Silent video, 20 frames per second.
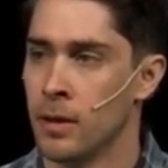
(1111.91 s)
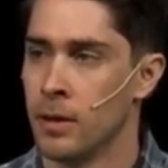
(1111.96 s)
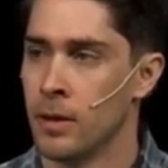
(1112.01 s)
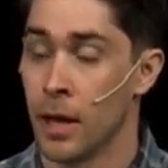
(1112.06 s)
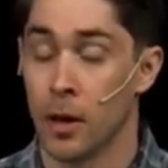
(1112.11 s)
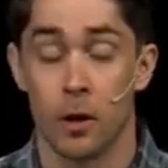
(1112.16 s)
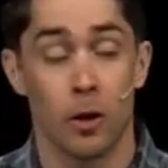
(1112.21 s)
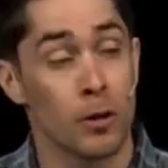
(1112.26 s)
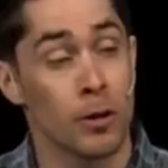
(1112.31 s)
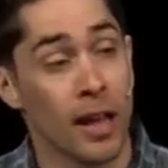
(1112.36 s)

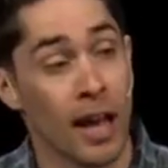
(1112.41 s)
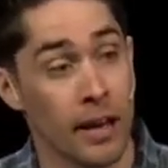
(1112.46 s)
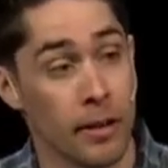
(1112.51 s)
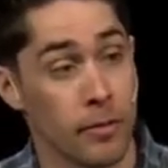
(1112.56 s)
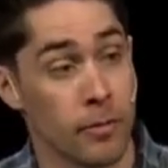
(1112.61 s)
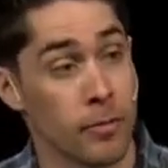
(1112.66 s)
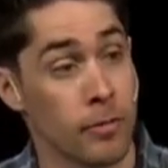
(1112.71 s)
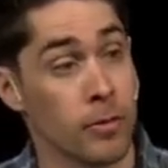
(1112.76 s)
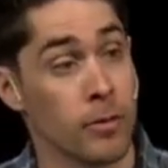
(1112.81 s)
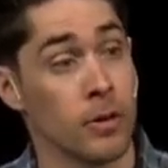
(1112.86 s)
that her
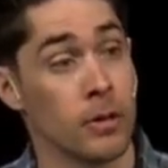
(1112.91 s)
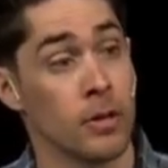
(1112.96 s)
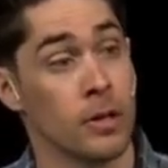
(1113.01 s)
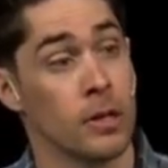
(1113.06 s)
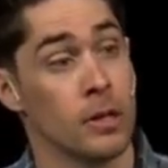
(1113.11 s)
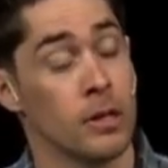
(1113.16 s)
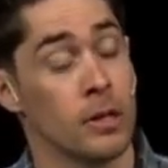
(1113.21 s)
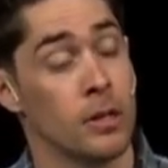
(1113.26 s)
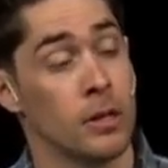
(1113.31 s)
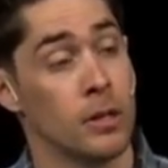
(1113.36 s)
life
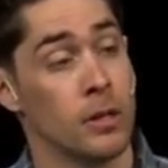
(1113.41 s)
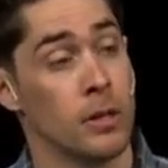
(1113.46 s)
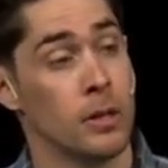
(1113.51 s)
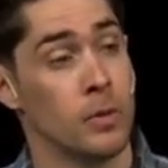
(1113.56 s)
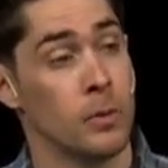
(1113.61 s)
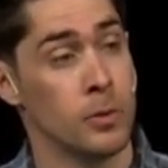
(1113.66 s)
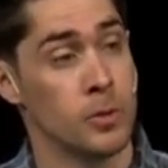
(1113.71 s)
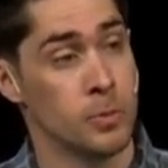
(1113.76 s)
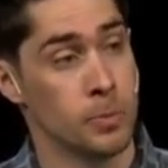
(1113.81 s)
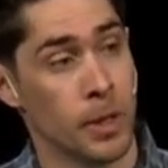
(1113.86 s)

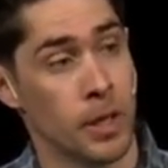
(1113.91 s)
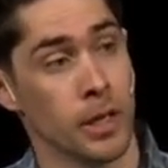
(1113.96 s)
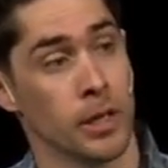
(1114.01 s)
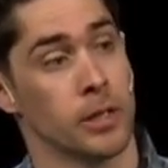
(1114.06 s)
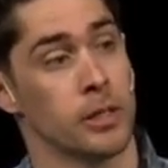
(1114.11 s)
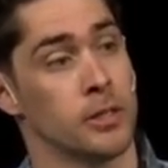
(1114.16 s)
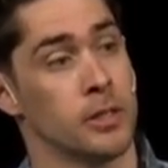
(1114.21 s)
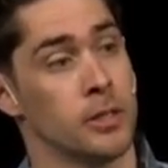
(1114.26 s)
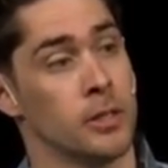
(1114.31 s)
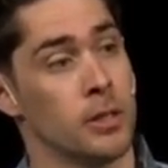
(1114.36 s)
was
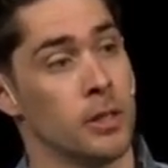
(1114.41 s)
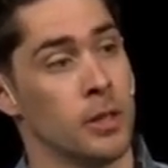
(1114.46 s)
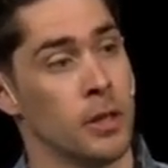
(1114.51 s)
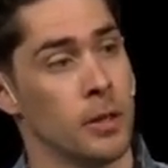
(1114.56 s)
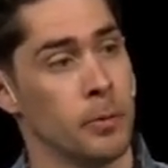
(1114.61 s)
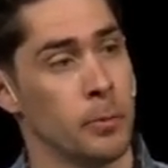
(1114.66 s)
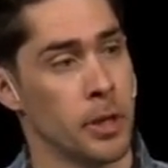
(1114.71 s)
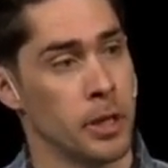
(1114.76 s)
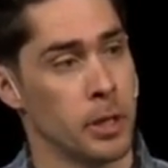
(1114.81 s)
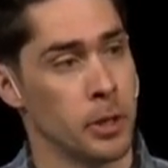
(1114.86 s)
marked
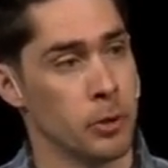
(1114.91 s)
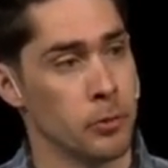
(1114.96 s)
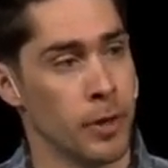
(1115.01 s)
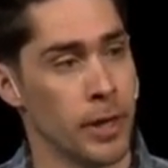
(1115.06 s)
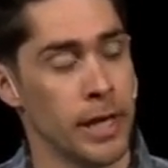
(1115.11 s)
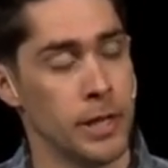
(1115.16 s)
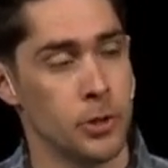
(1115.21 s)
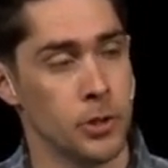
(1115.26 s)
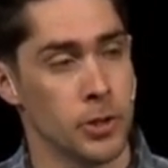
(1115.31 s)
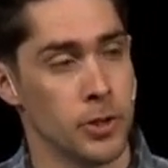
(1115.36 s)
by
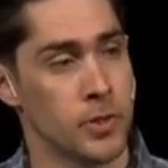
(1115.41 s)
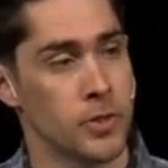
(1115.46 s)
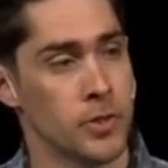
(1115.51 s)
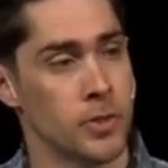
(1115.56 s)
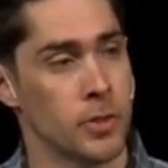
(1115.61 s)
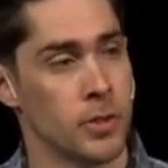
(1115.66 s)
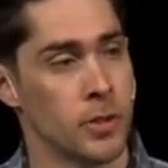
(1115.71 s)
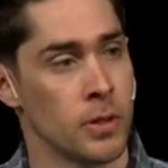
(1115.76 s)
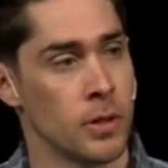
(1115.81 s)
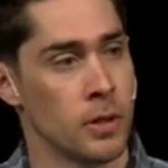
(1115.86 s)

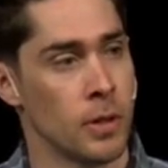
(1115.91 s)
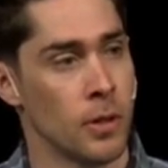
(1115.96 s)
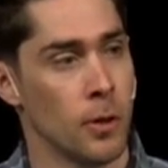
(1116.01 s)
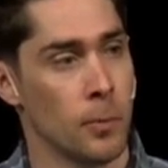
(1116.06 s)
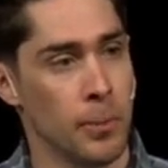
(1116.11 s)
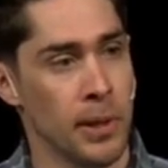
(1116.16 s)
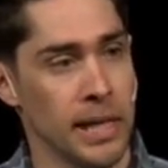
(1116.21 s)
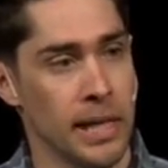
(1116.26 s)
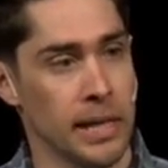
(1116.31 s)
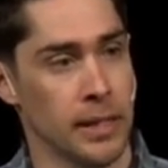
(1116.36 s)
courageous
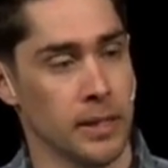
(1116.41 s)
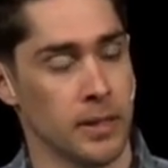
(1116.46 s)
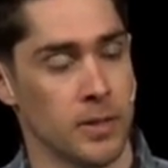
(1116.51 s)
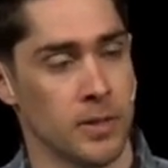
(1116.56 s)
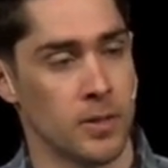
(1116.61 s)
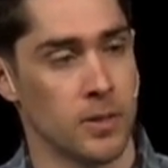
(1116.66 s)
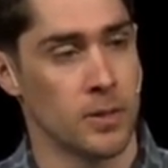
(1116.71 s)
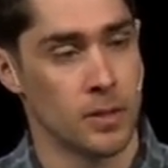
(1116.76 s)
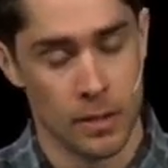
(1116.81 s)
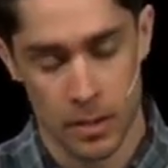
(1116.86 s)

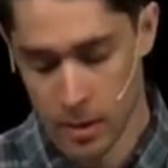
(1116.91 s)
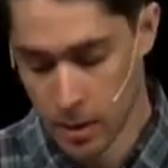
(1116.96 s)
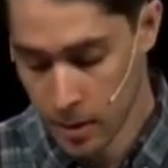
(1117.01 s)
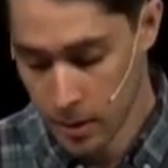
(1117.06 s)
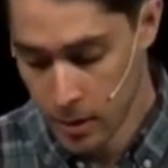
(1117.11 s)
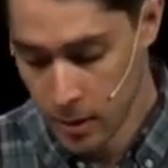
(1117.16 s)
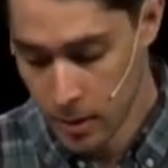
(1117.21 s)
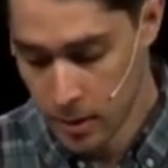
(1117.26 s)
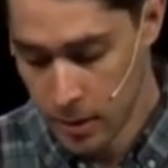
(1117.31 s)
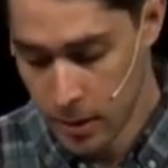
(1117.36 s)
obedience
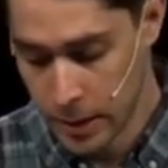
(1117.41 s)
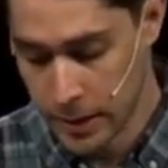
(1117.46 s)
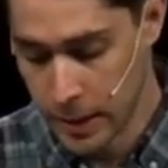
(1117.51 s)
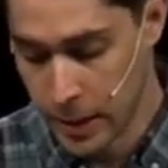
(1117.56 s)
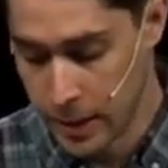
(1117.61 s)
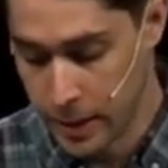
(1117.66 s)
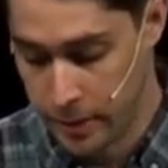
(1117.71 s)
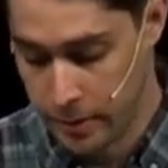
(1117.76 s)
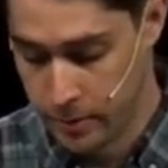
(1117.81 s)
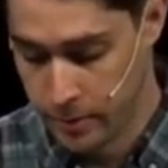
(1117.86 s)
and
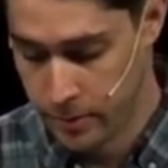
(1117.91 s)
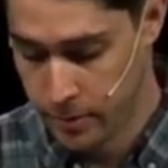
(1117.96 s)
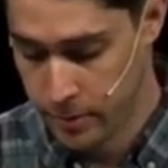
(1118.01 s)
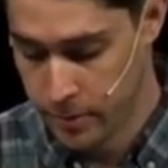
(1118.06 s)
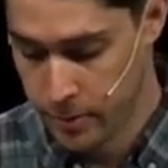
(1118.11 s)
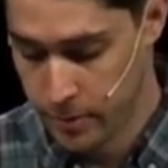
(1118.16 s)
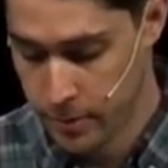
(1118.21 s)
love.